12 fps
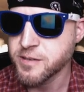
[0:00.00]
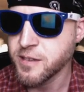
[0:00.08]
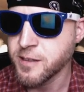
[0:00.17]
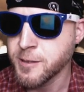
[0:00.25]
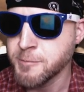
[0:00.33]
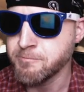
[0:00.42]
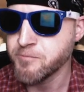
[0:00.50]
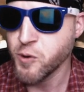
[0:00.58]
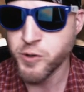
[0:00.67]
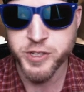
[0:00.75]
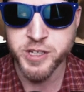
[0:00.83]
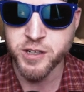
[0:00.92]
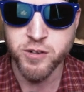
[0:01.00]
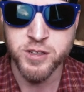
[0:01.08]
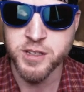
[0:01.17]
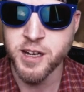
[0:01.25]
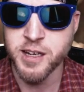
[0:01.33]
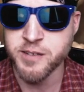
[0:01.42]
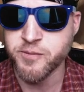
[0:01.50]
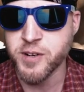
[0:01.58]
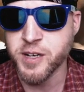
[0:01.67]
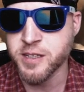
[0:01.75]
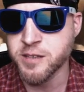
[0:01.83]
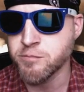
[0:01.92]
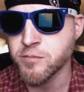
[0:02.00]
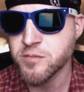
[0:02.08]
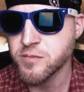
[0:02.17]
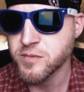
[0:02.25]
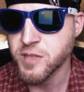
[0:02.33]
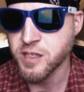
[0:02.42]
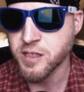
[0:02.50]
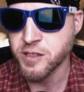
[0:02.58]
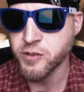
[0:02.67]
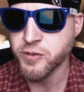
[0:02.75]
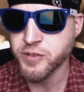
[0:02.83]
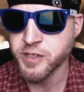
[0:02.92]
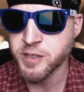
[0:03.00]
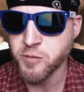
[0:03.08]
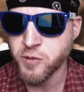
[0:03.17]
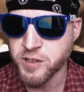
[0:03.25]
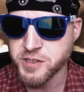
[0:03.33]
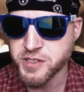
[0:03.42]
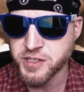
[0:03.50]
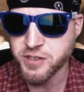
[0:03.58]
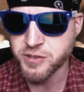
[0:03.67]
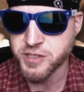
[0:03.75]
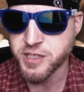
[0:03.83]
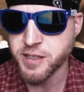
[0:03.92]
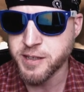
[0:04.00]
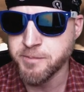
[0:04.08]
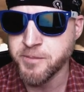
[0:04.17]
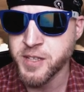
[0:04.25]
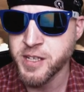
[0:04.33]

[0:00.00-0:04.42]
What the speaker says: Or you can go online and find them, Google them, or on Cisco's site.